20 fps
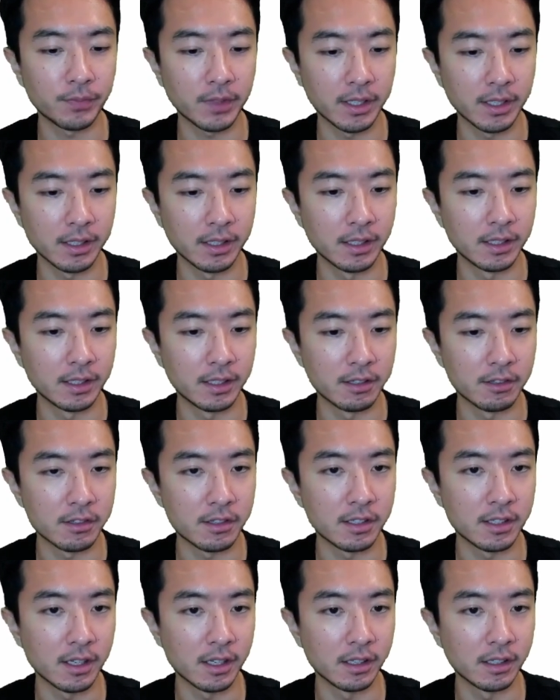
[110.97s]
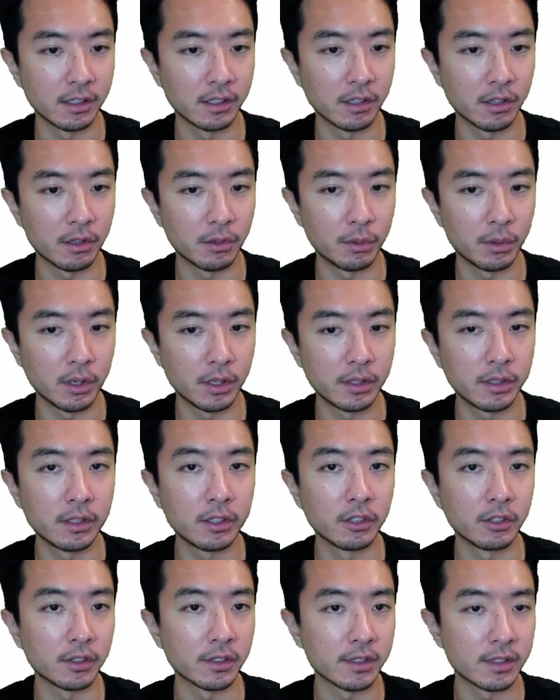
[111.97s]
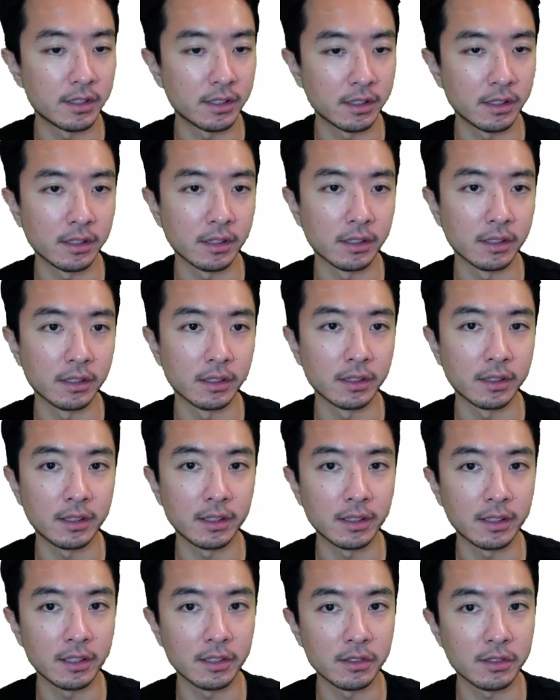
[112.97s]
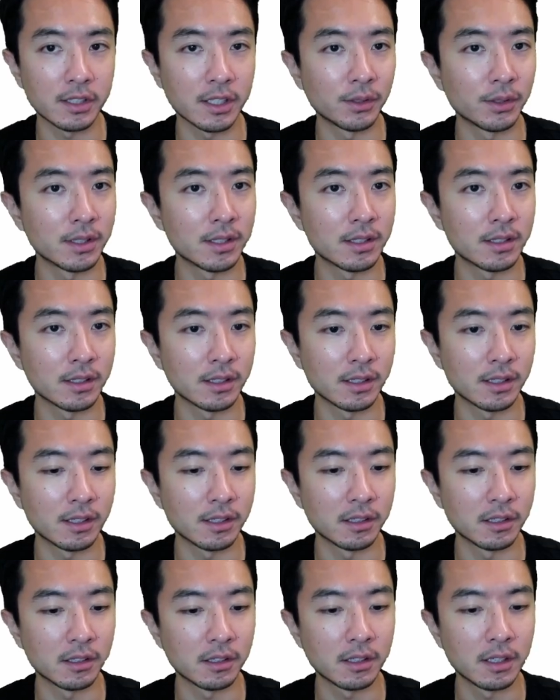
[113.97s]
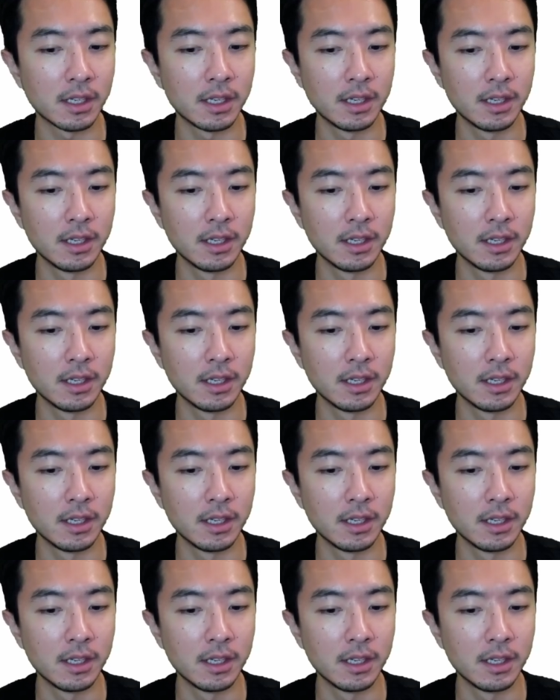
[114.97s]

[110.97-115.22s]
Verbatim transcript: And here's yet another one. You can see the details that we see here.